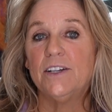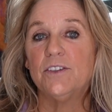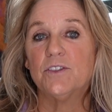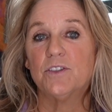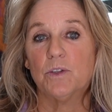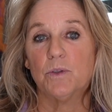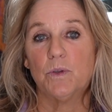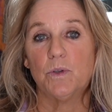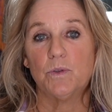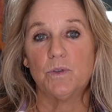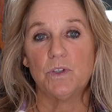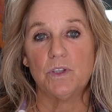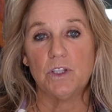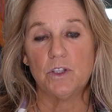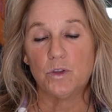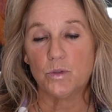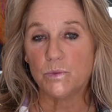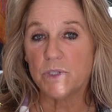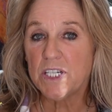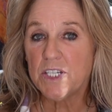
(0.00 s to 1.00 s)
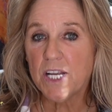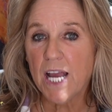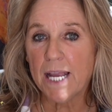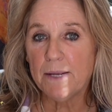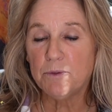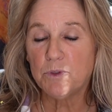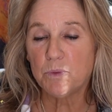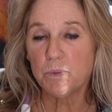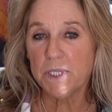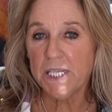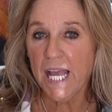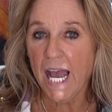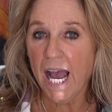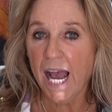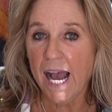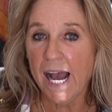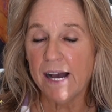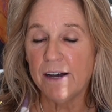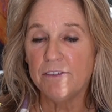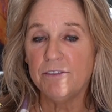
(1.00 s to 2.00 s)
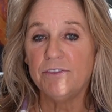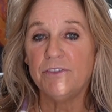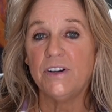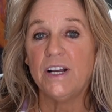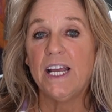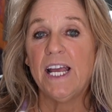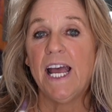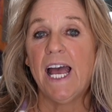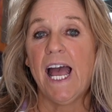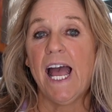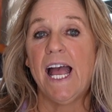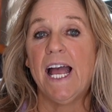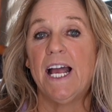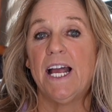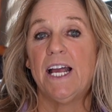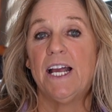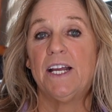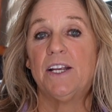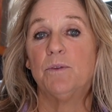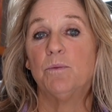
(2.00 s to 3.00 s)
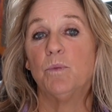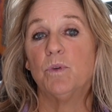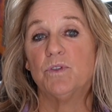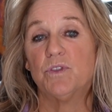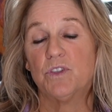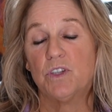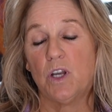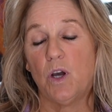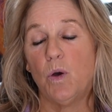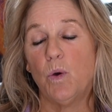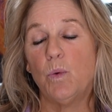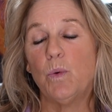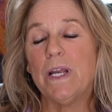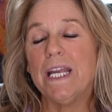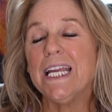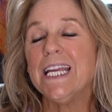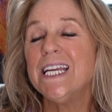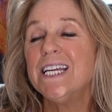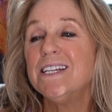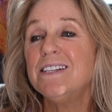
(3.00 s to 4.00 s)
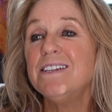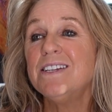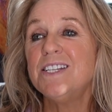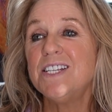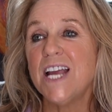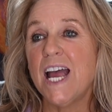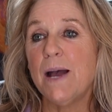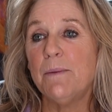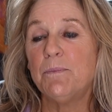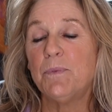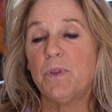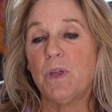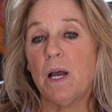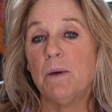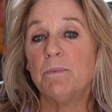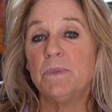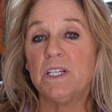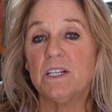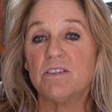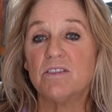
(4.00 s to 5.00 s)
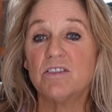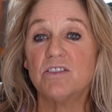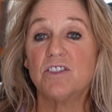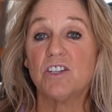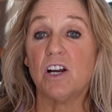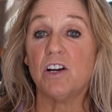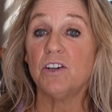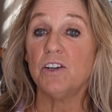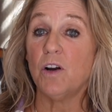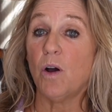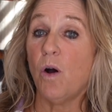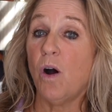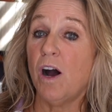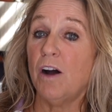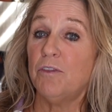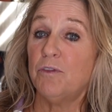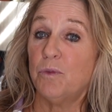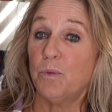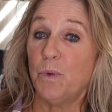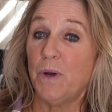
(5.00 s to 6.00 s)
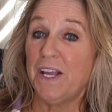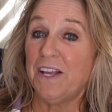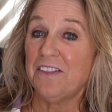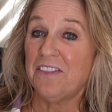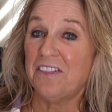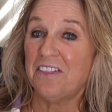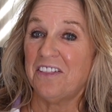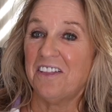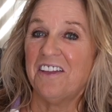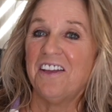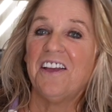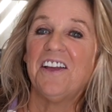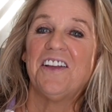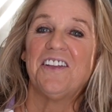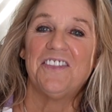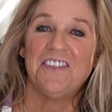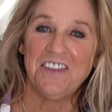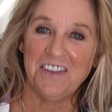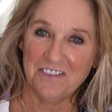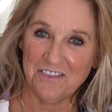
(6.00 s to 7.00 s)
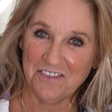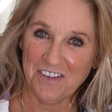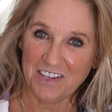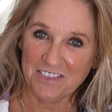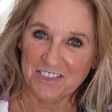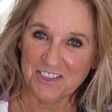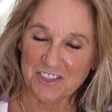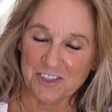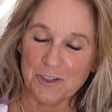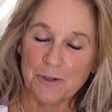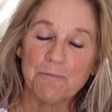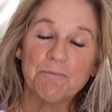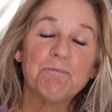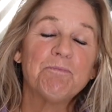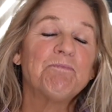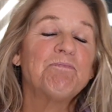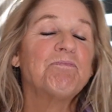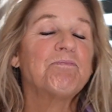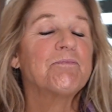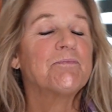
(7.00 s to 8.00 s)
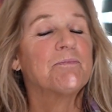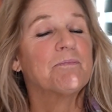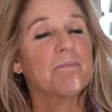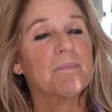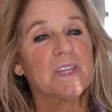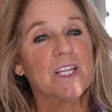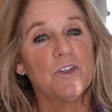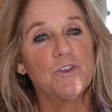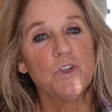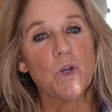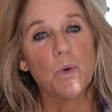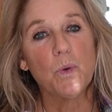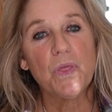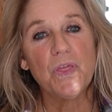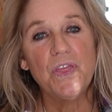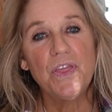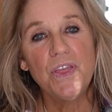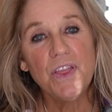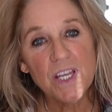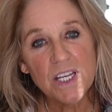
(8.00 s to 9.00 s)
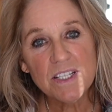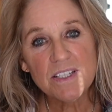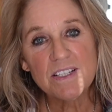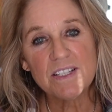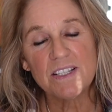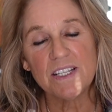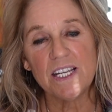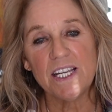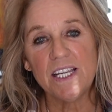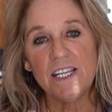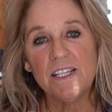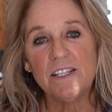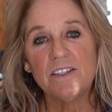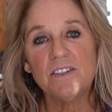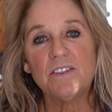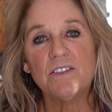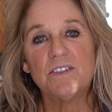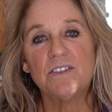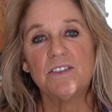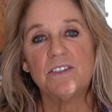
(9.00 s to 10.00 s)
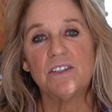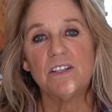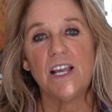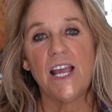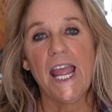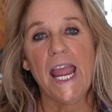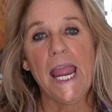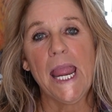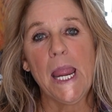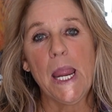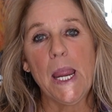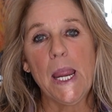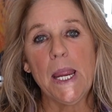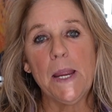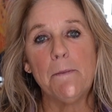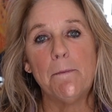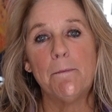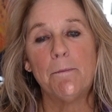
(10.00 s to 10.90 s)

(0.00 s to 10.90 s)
So those are the 3 types we have, and let's go in depth. I'm going to start off with the investor. So this is a